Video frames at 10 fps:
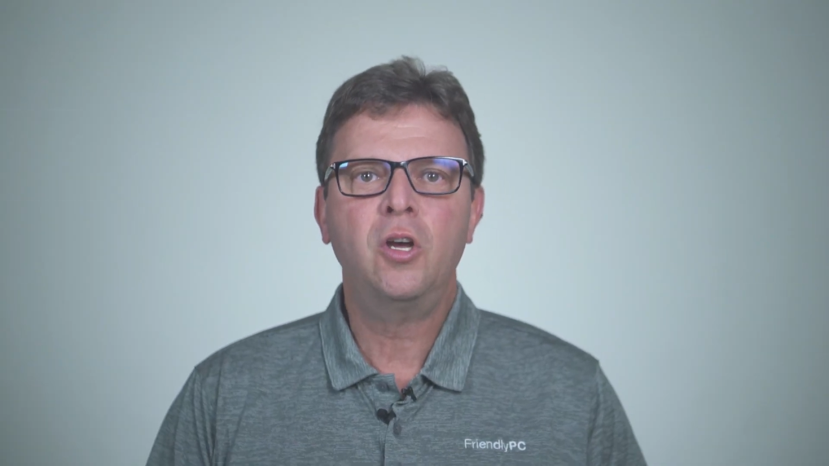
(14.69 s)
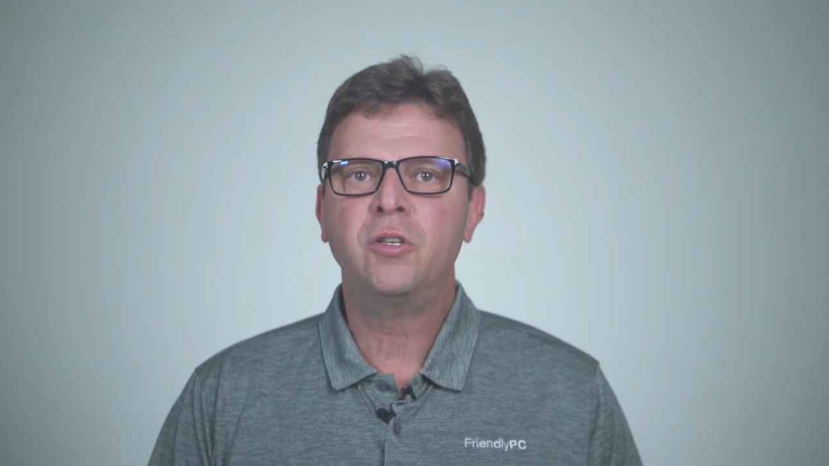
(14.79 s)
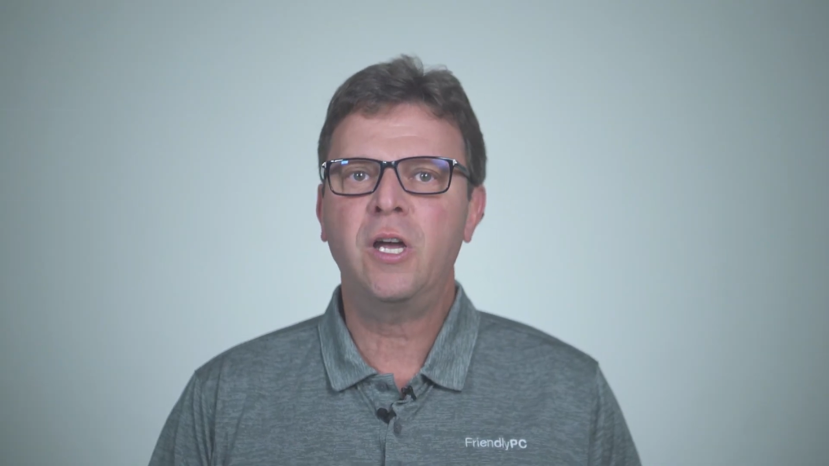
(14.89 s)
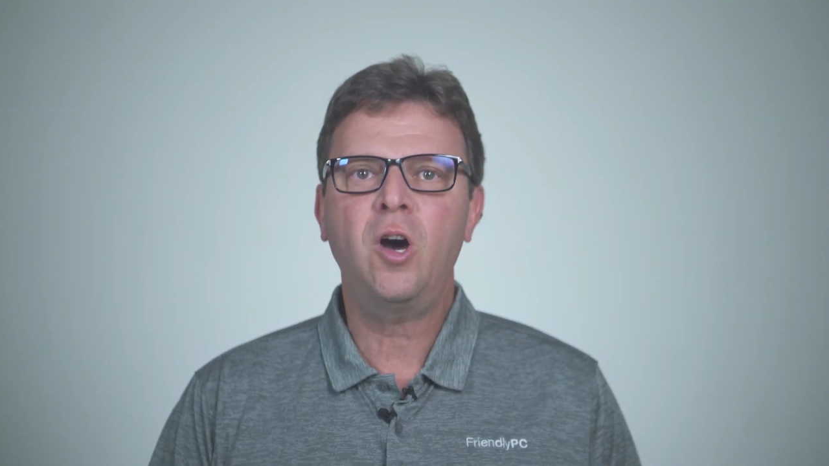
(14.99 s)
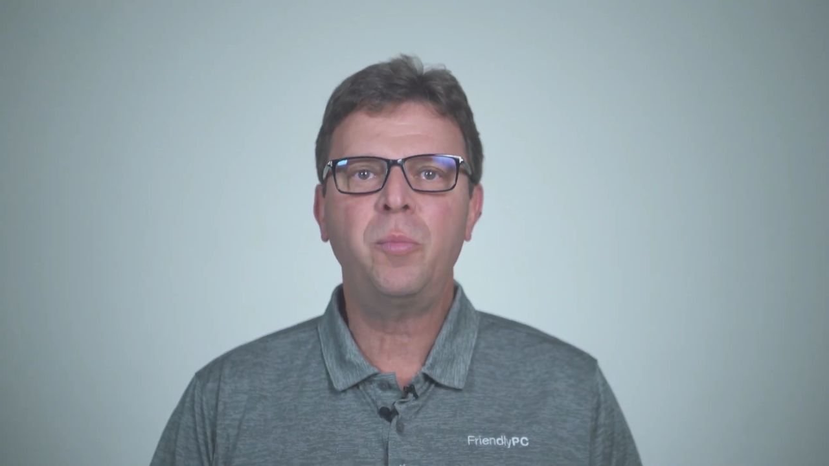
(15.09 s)

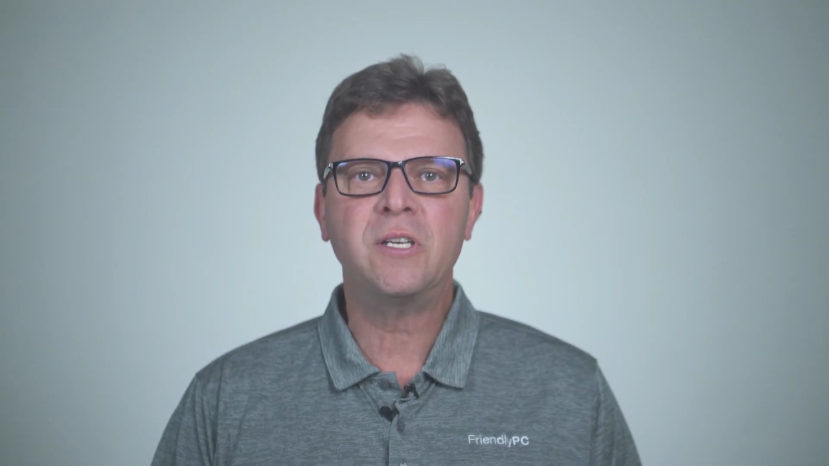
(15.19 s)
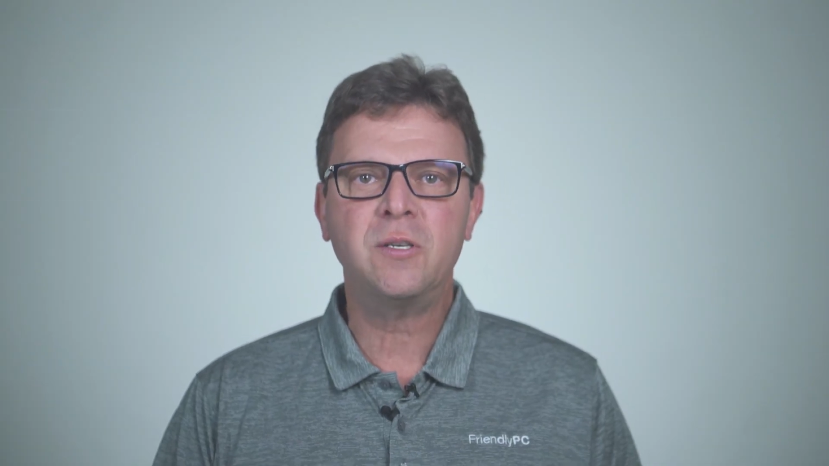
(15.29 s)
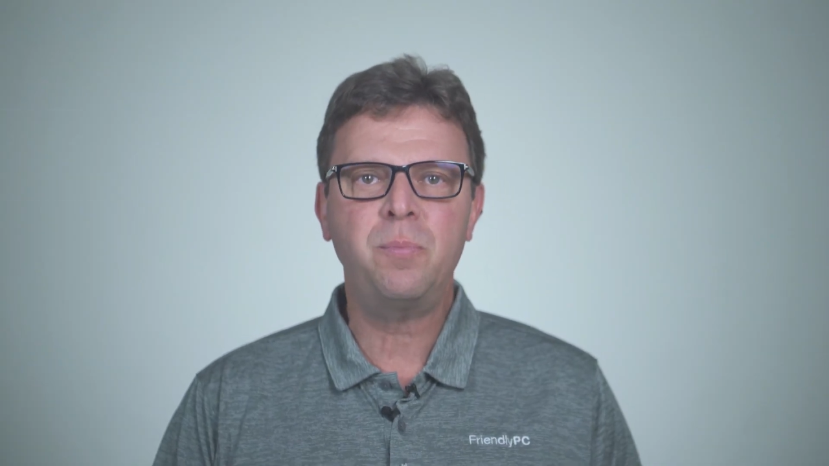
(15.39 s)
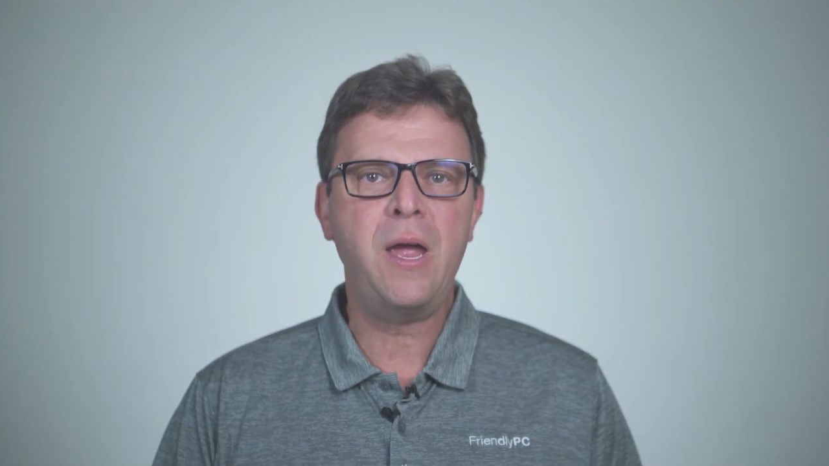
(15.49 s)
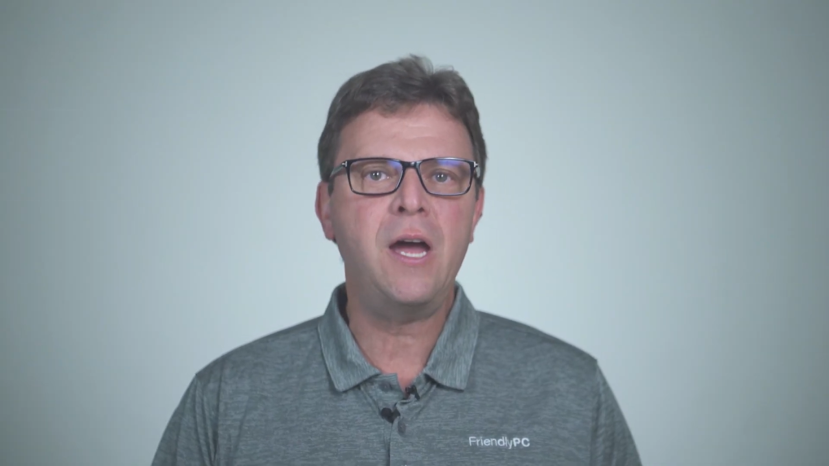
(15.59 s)
to help
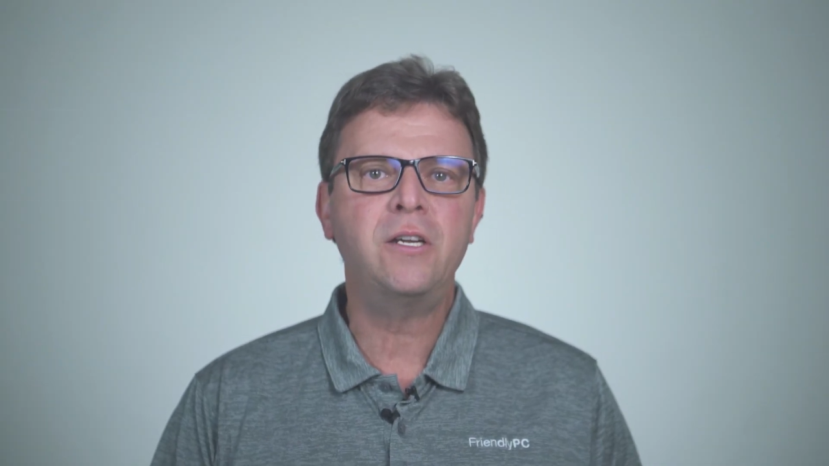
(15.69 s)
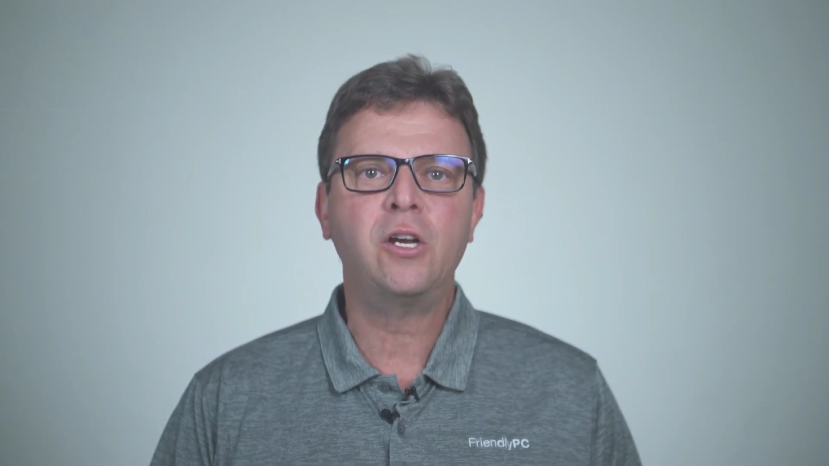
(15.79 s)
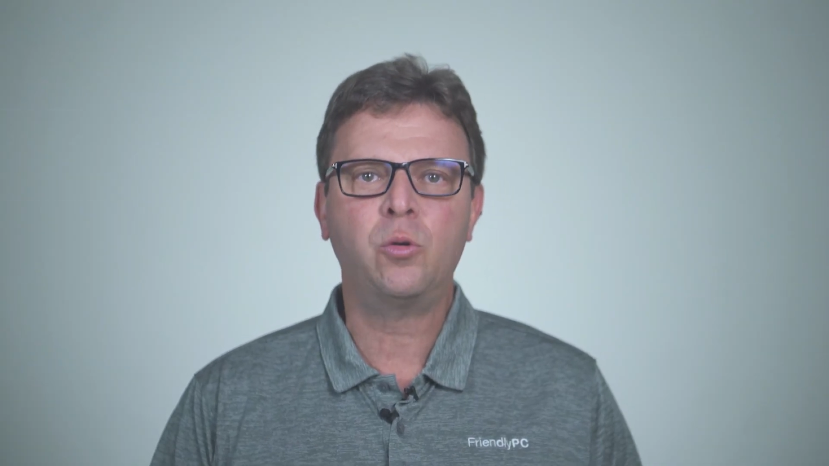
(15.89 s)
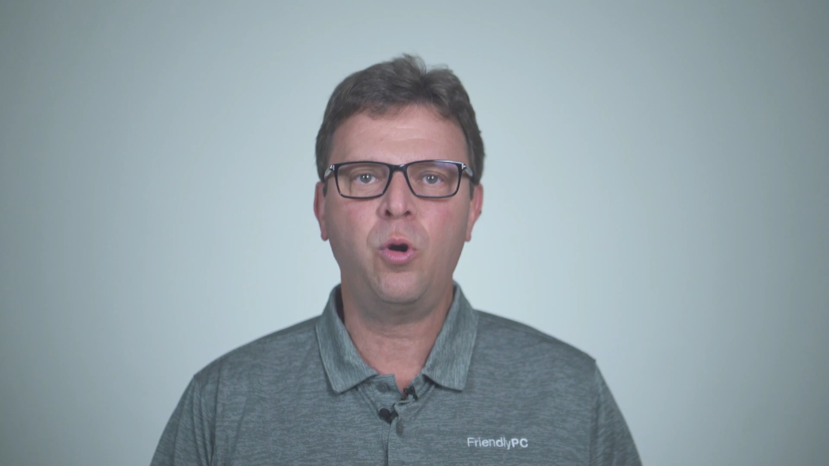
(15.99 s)
expand and